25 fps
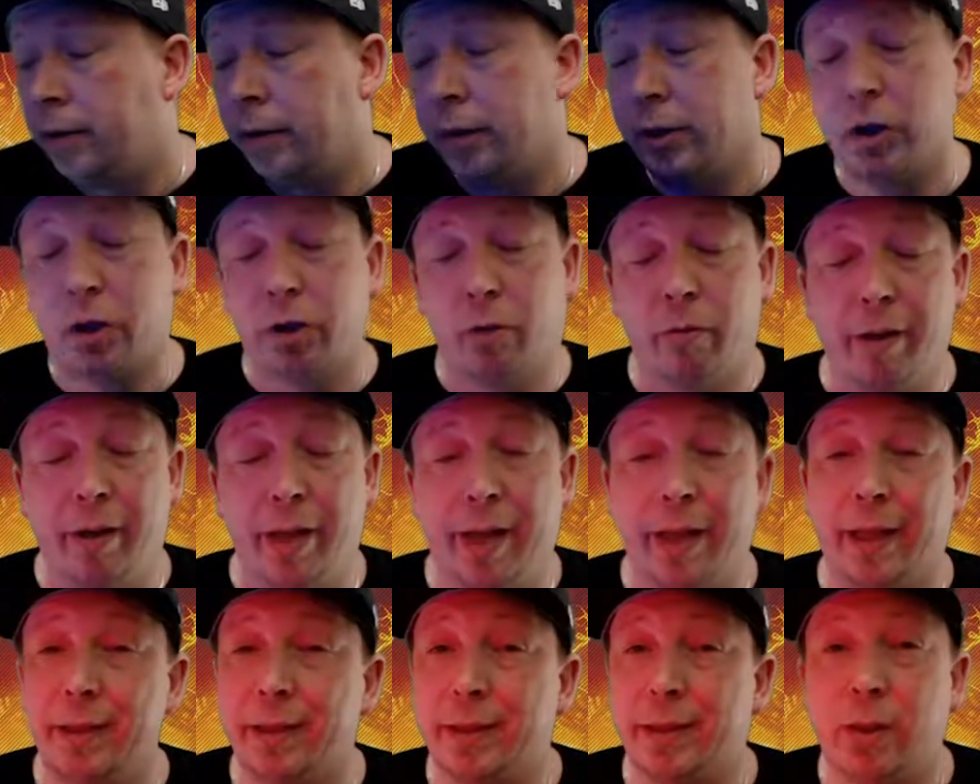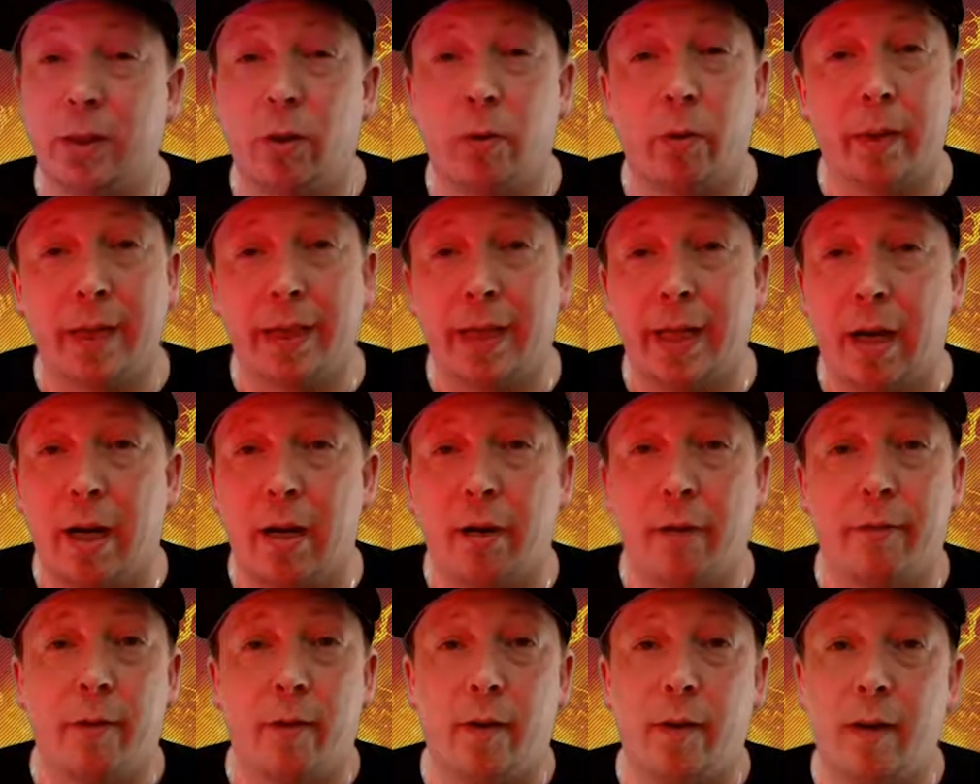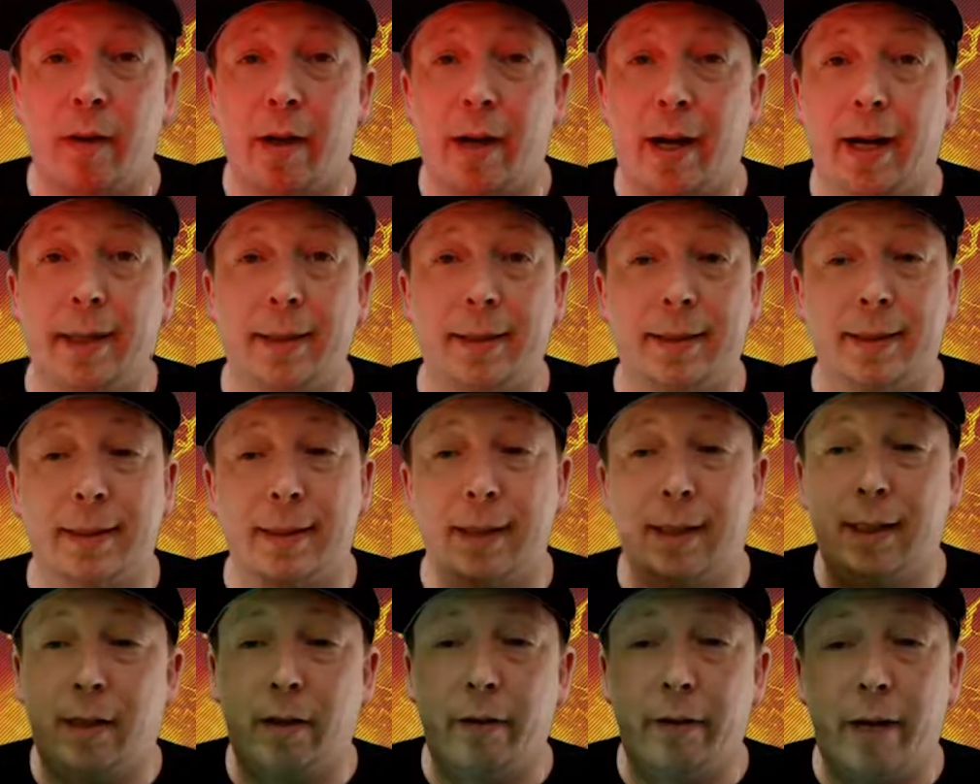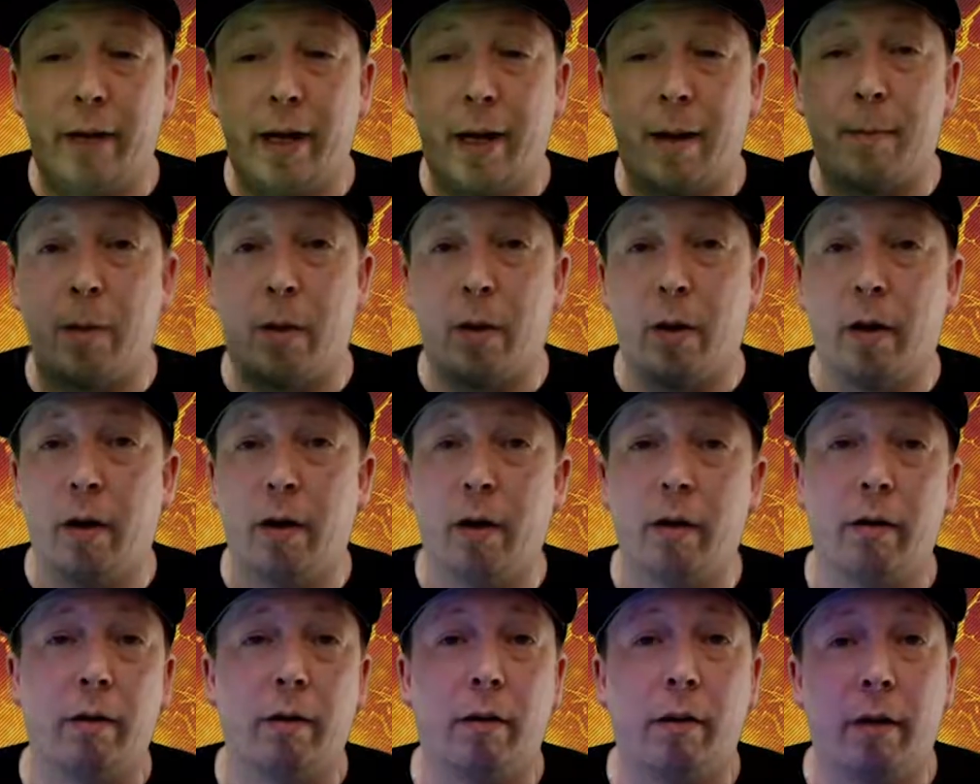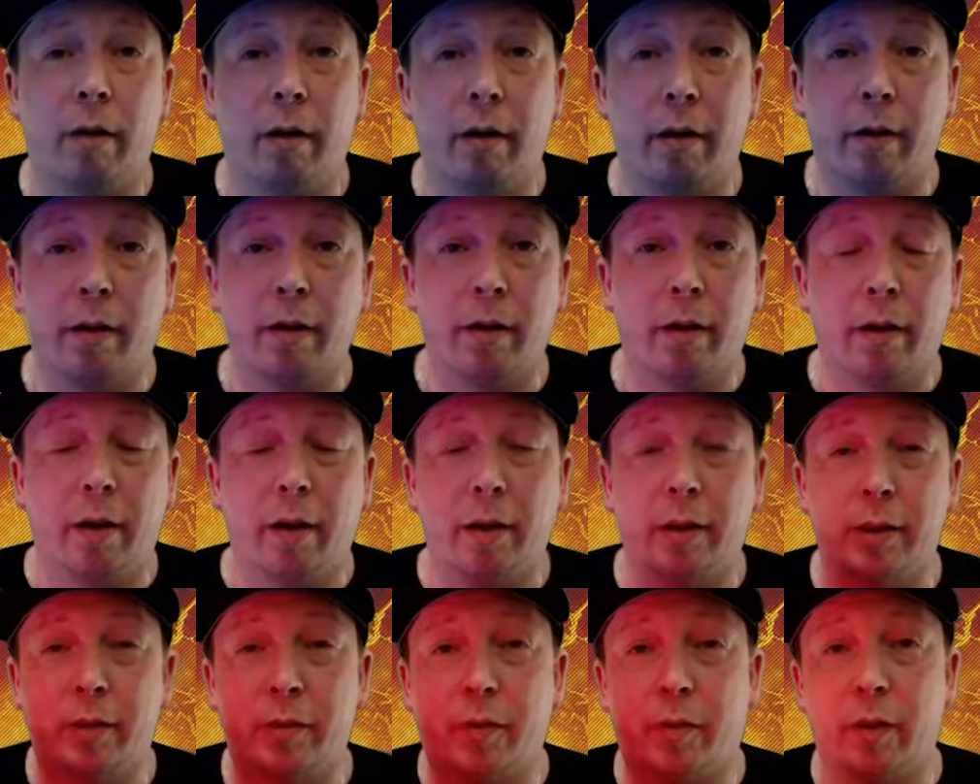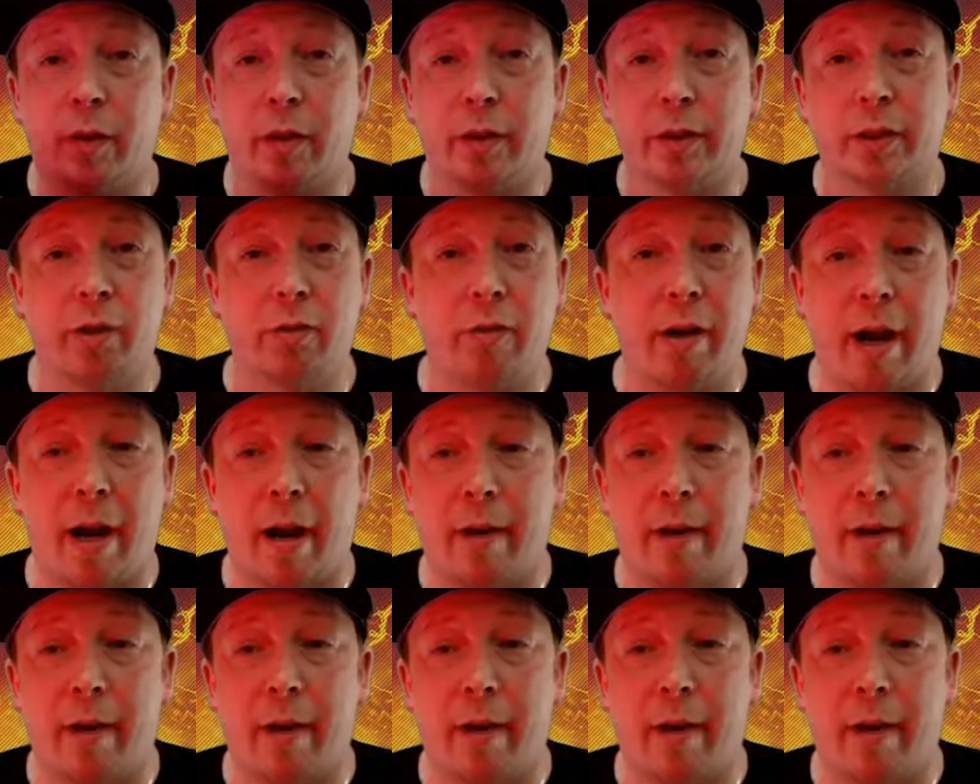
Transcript: The screen is the only downfall I see on that part, on as far as the